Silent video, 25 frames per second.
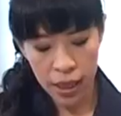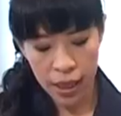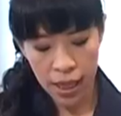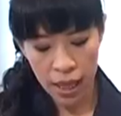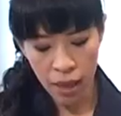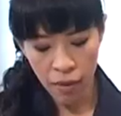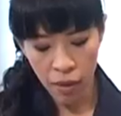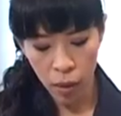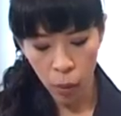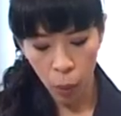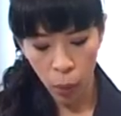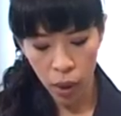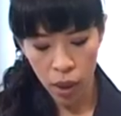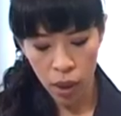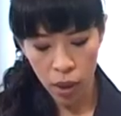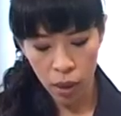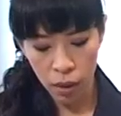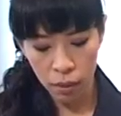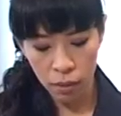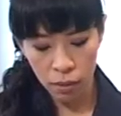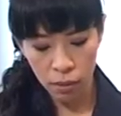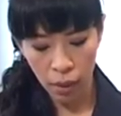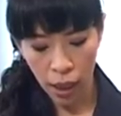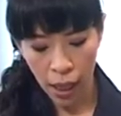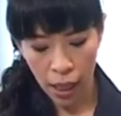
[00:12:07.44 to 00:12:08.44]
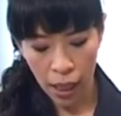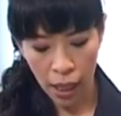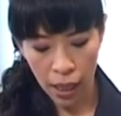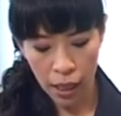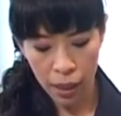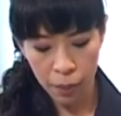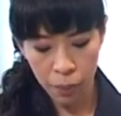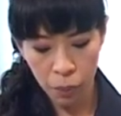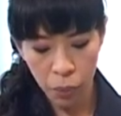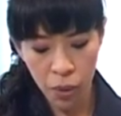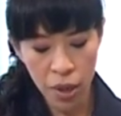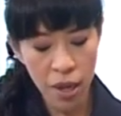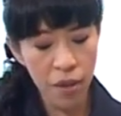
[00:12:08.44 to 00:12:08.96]
David, I
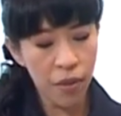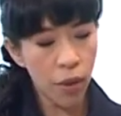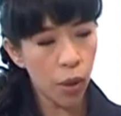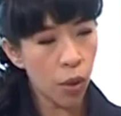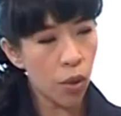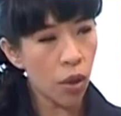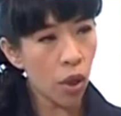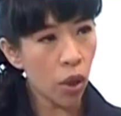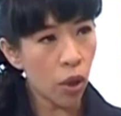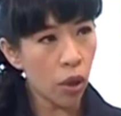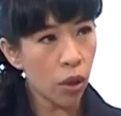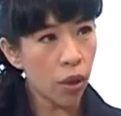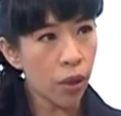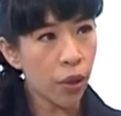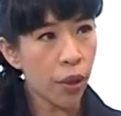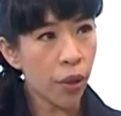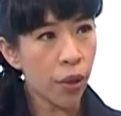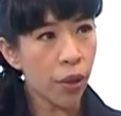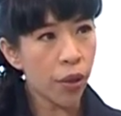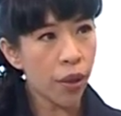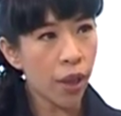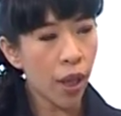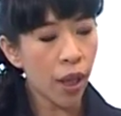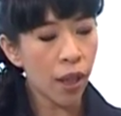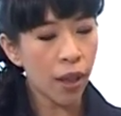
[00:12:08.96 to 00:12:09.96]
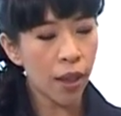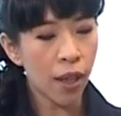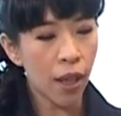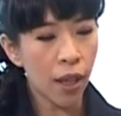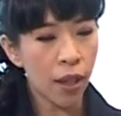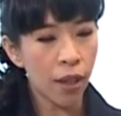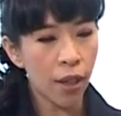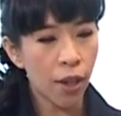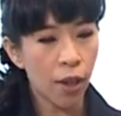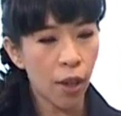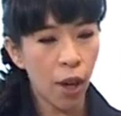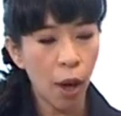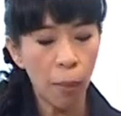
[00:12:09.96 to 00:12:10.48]
previewed earlier that
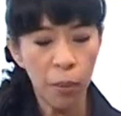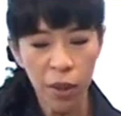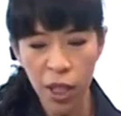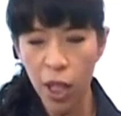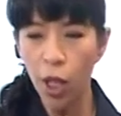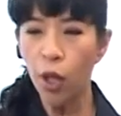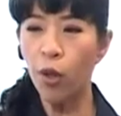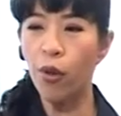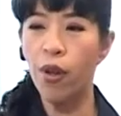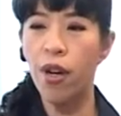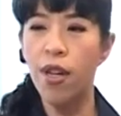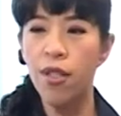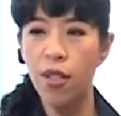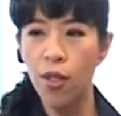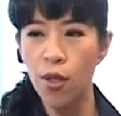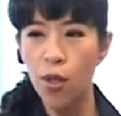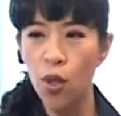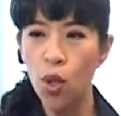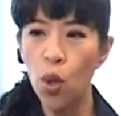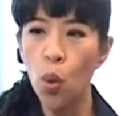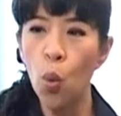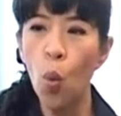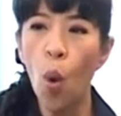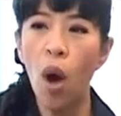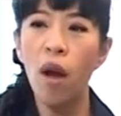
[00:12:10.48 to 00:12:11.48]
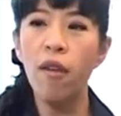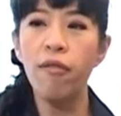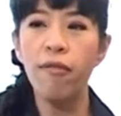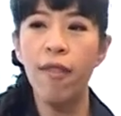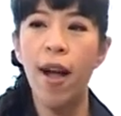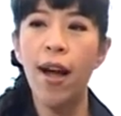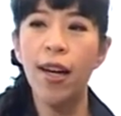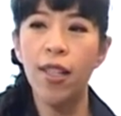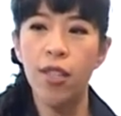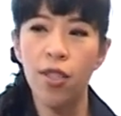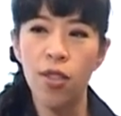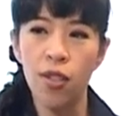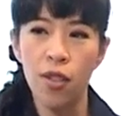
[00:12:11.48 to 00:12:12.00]
I'm curious as to what
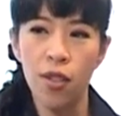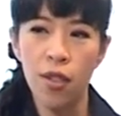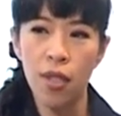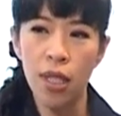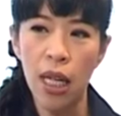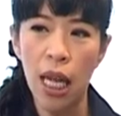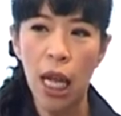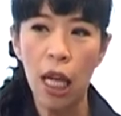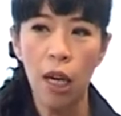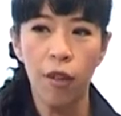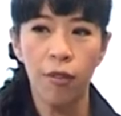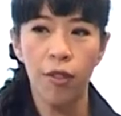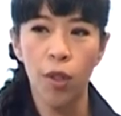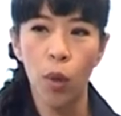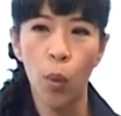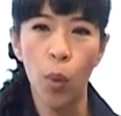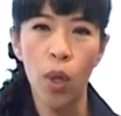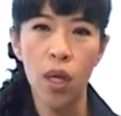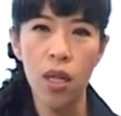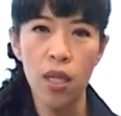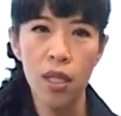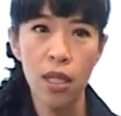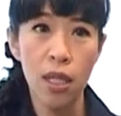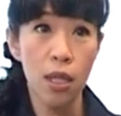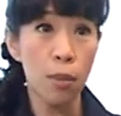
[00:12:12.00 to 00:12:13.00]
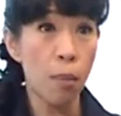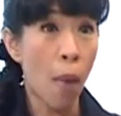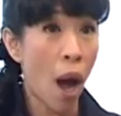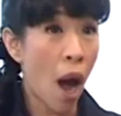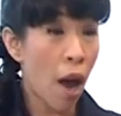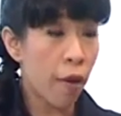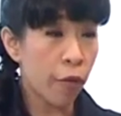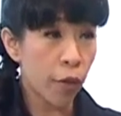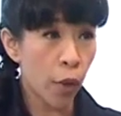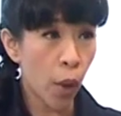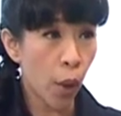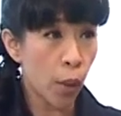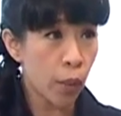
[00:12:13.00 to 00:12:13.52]
factors influence
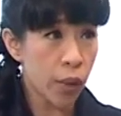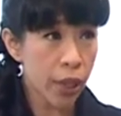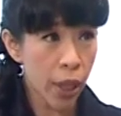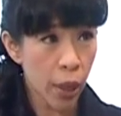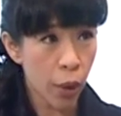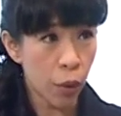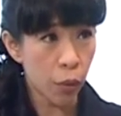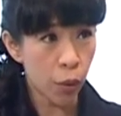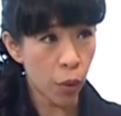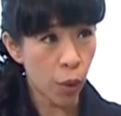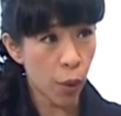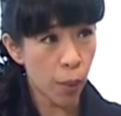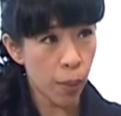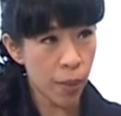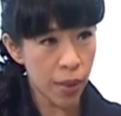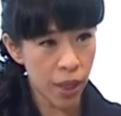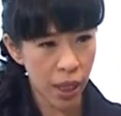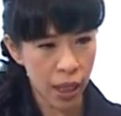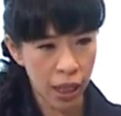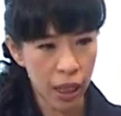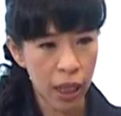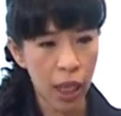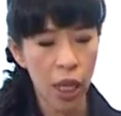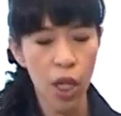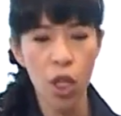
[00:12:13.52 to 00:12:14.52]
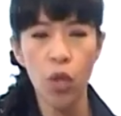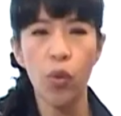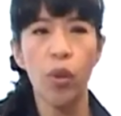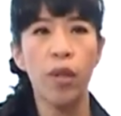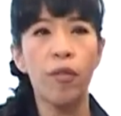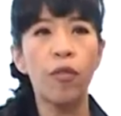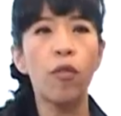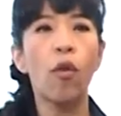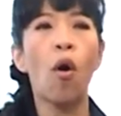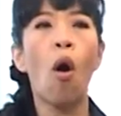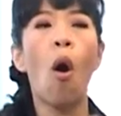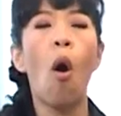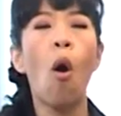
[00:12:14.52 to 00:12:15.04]
demand for hotel rooms in a country
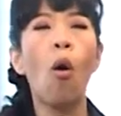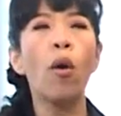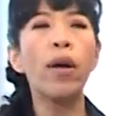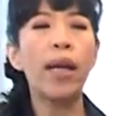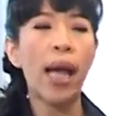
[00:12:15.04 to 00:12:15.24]
for all